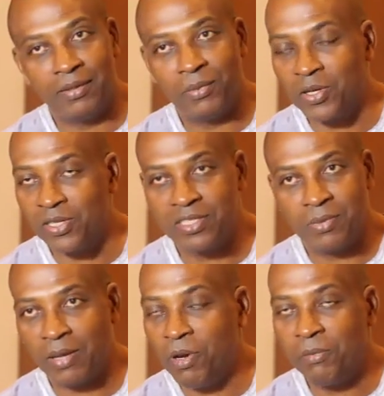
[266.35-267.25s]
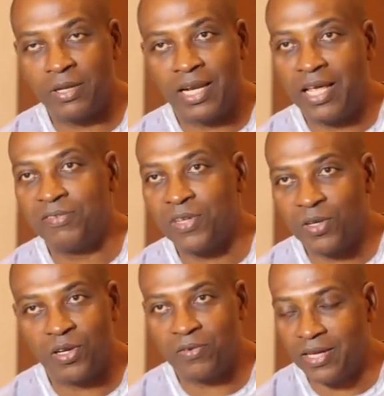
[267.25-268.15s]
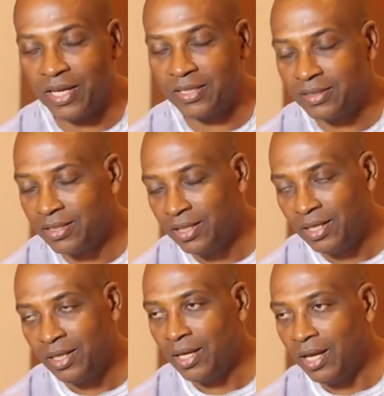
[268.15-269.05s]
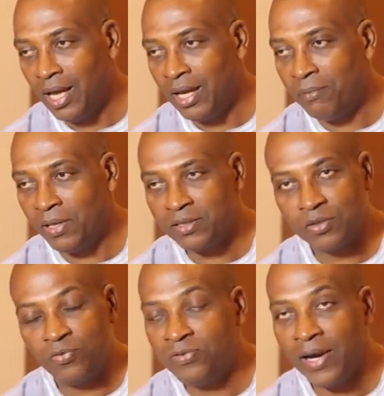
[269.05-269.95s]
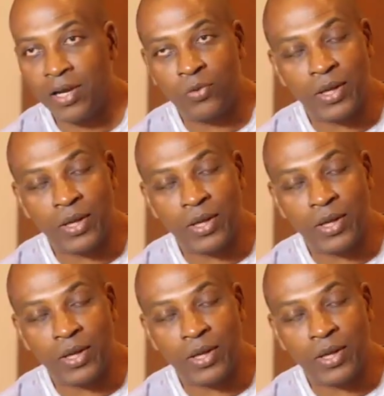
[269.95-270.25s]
because my mom had left and all of that. But very